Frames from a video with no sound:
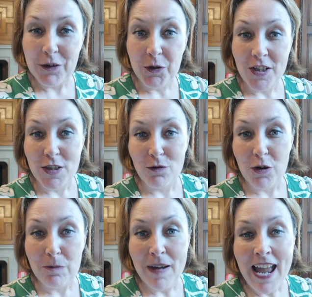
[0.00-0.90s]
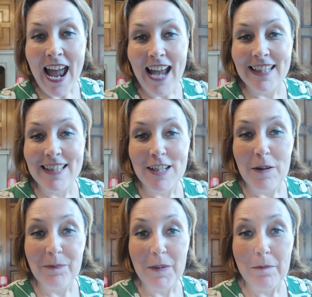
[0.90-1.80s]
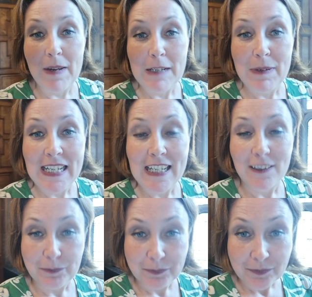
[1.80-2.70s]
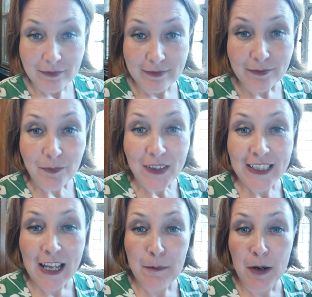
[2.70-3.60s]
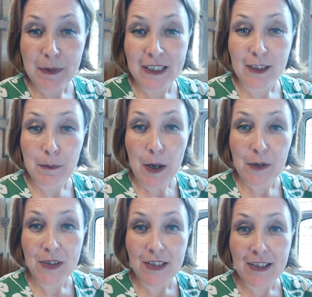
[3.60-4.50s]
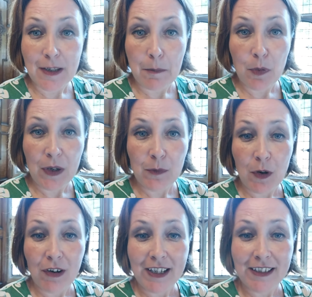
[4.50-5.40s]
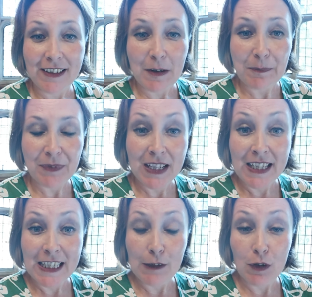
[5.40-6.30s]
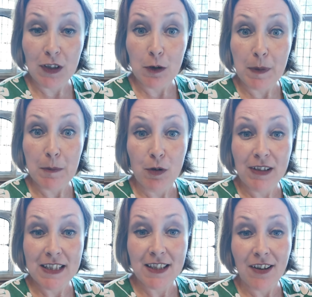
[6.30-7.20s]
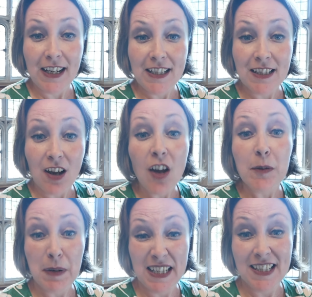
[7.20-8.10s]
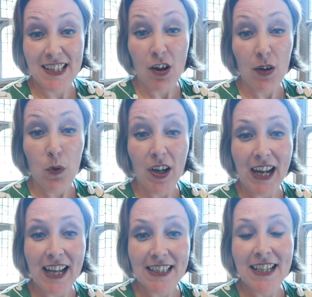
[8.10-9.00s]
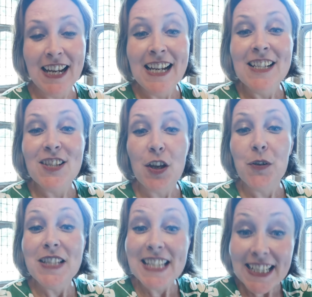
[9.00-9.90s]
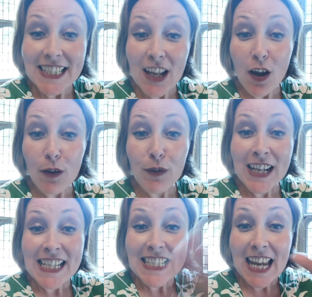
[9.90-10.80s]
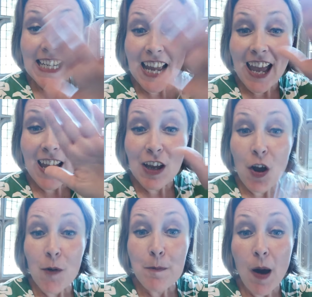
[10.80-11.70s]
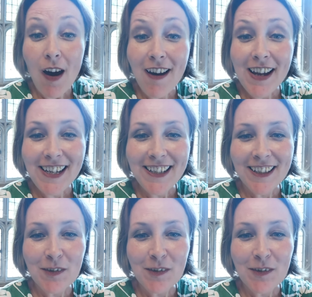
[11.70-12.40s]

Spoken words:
Little Nun's Room, and maybe there might be another post at some point where I can give you a little bit more insight into other places that I work at. So sending love, take care, bye.